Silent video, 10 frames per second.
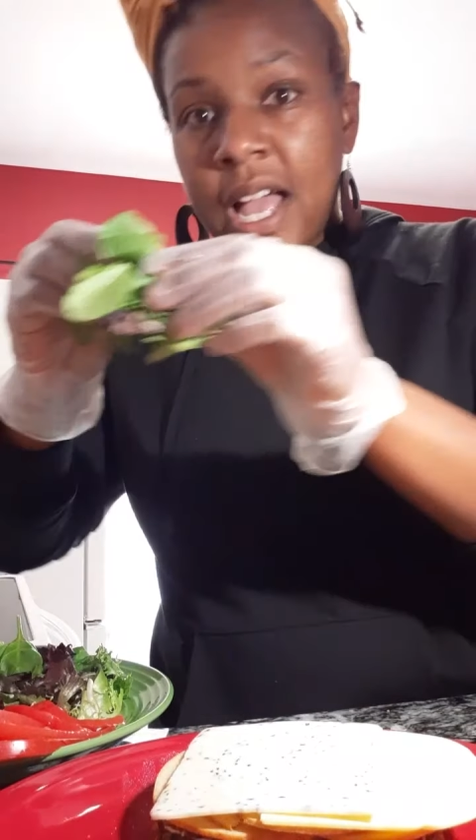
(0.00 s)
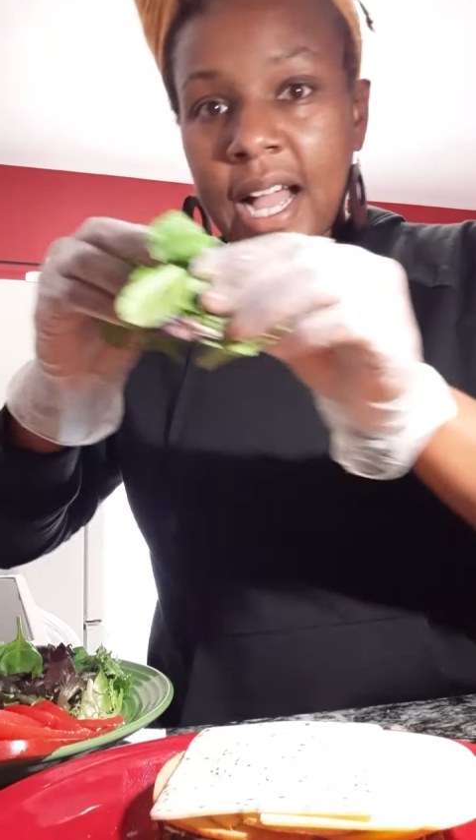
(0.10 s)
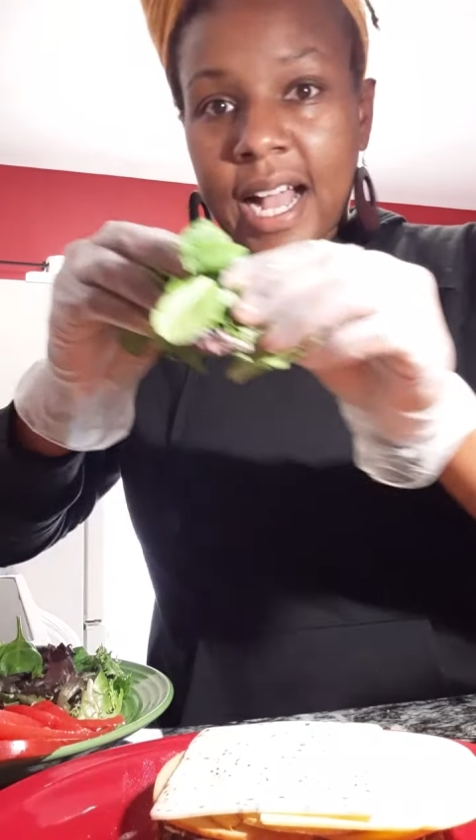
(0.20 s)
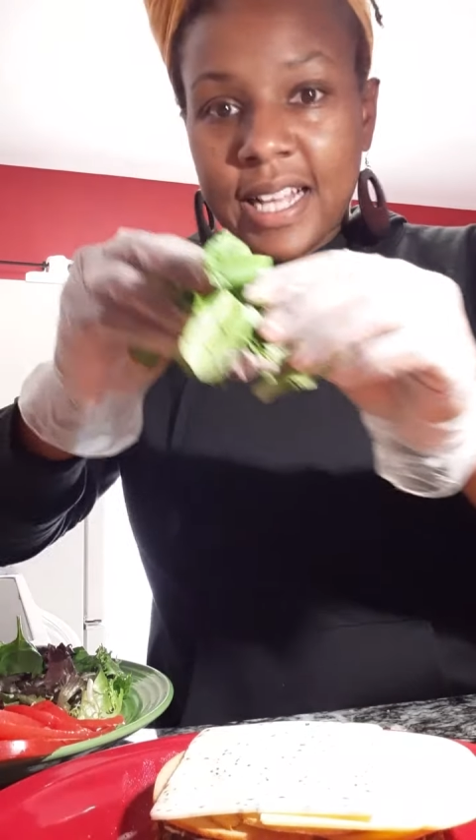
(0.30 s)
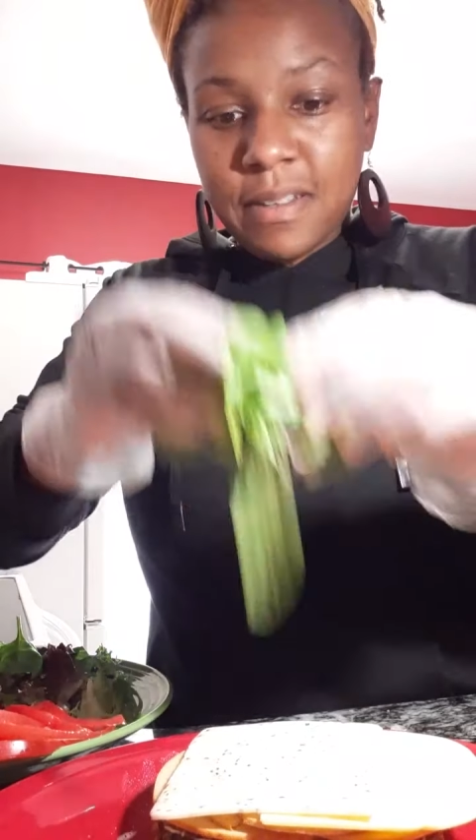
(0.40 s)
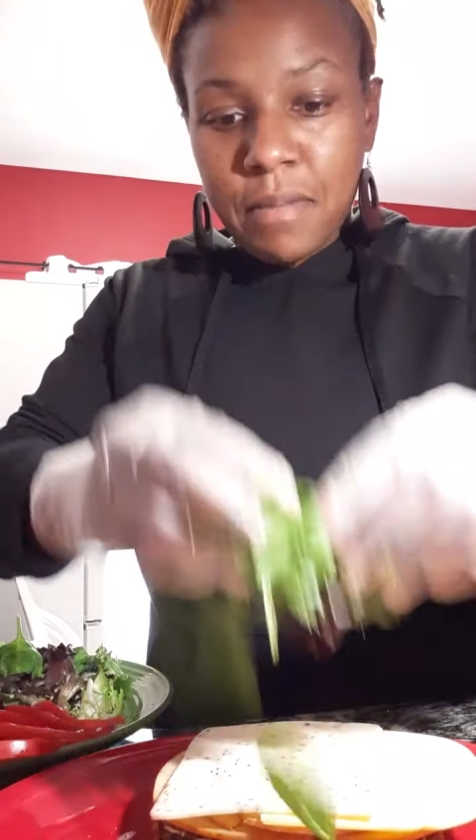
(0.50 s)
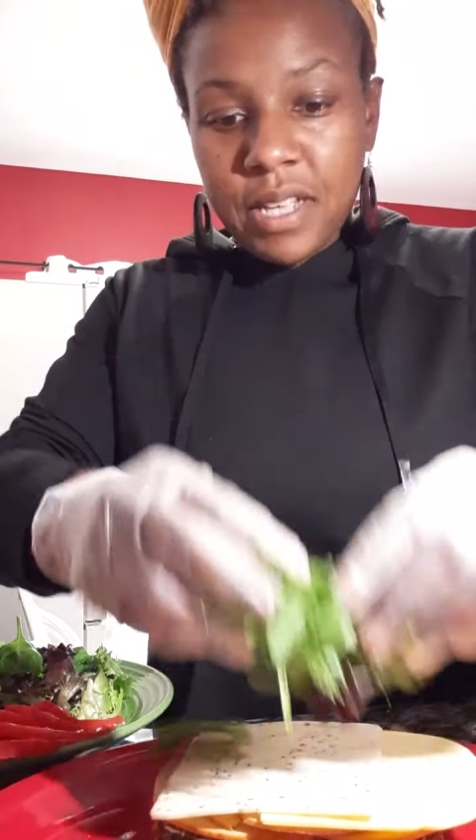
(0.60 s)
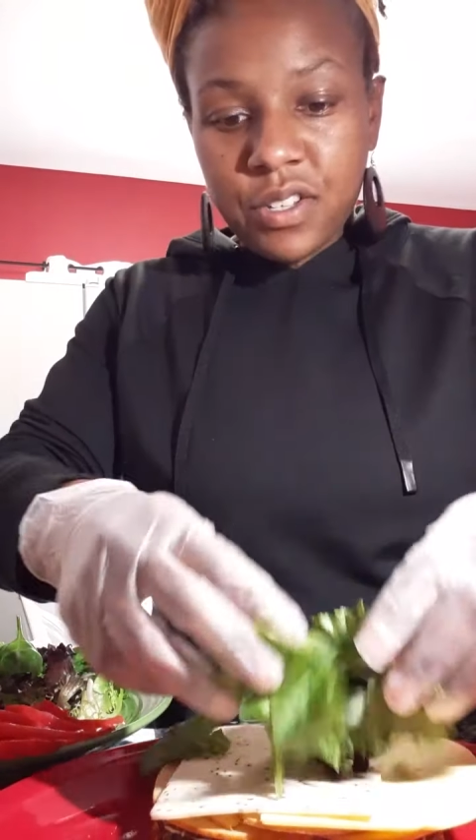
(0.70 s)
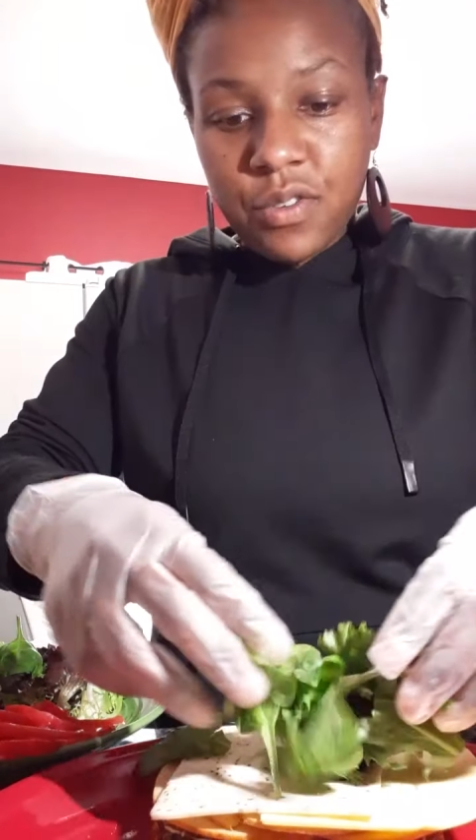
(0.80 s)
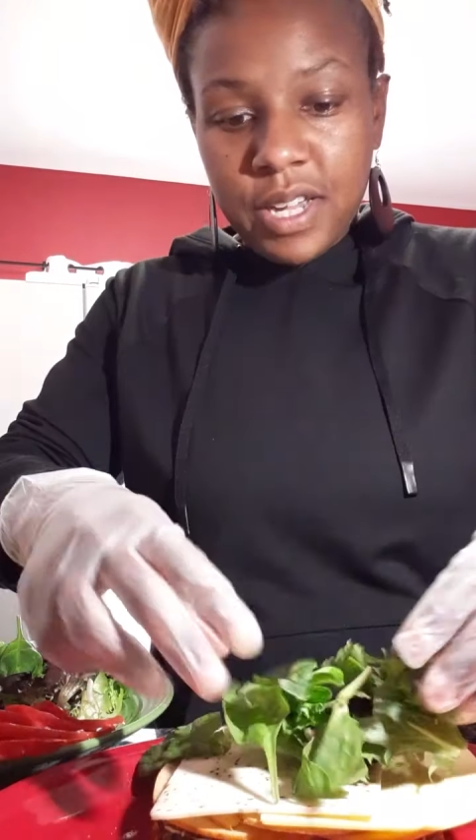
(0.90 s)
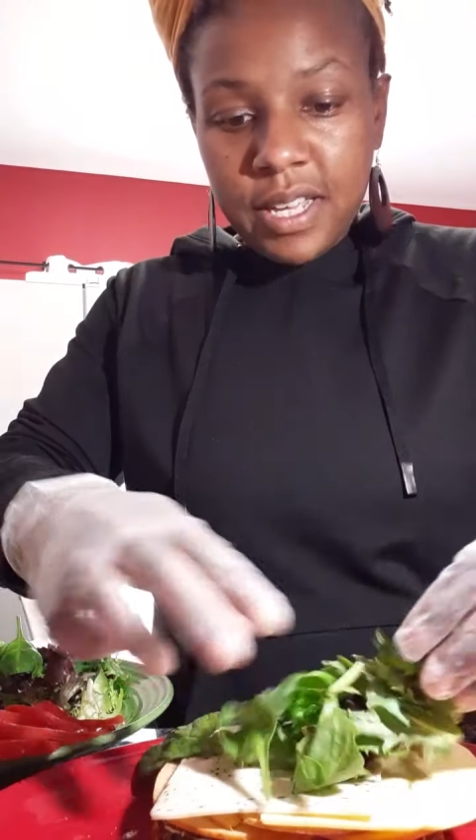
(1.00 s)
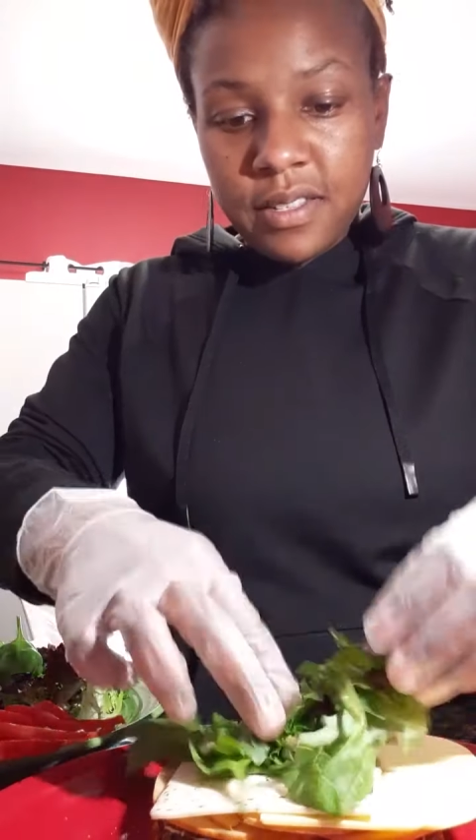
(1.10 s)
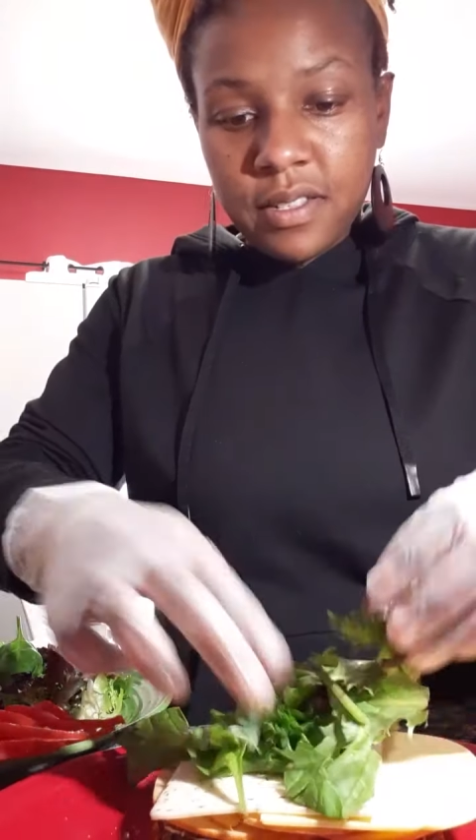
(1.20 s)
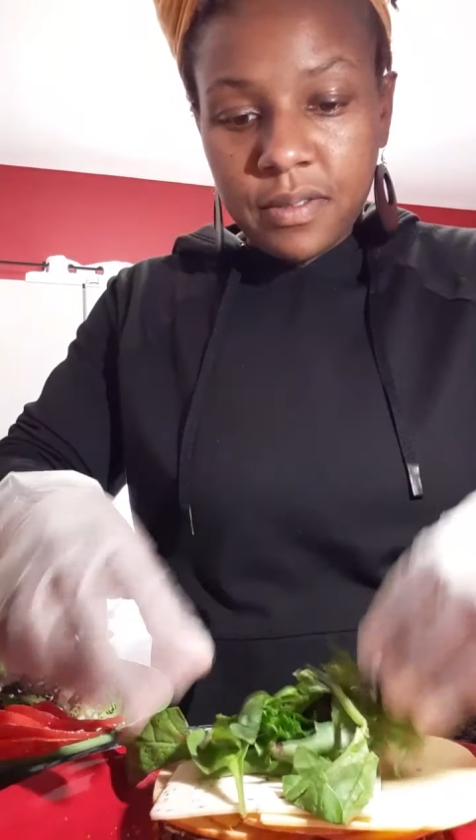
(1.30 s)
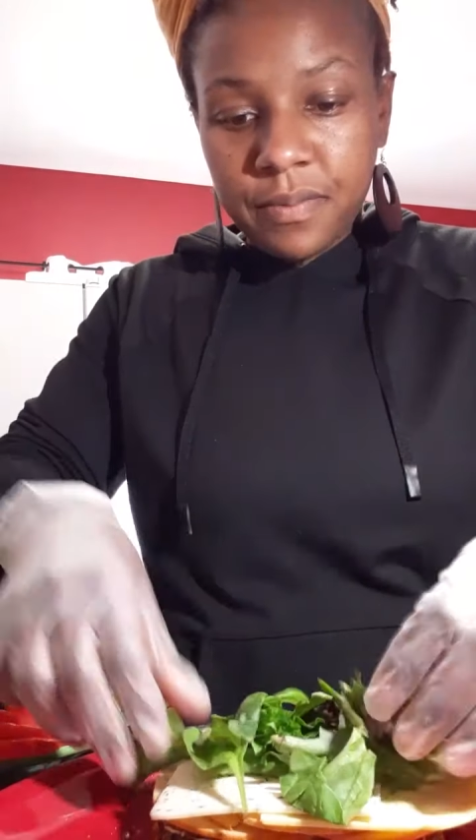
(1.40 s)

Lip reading: I got some mixed greens.